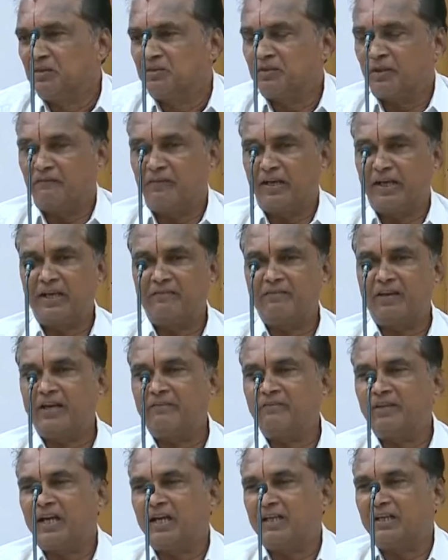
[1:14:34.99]
So whenever
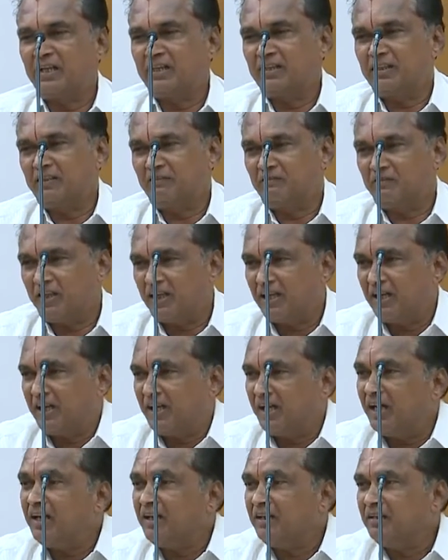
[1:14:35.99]
we utter that
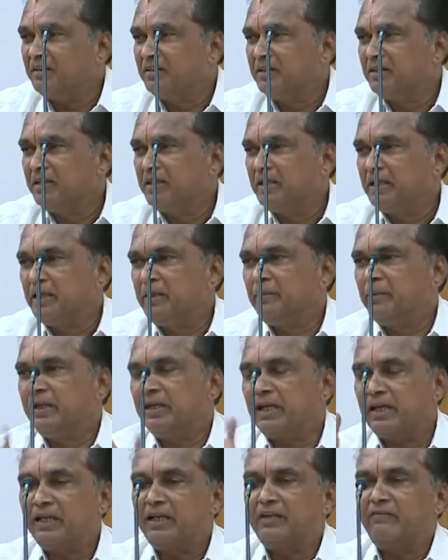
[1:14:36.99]
word,
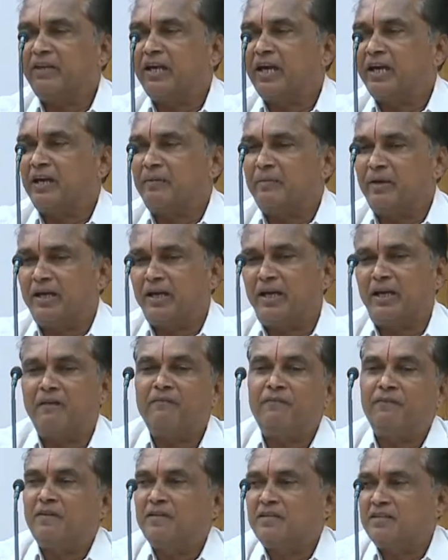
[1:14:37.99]
immediately we are reminded
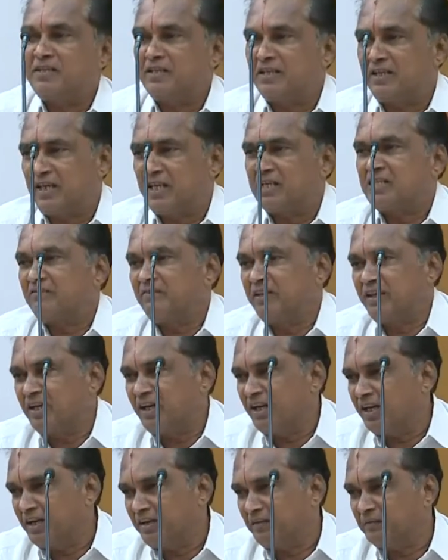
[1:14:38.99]
of Sri
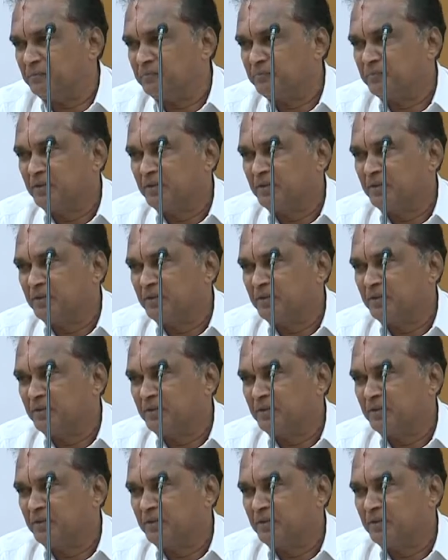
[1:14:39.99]
Kesavayangar,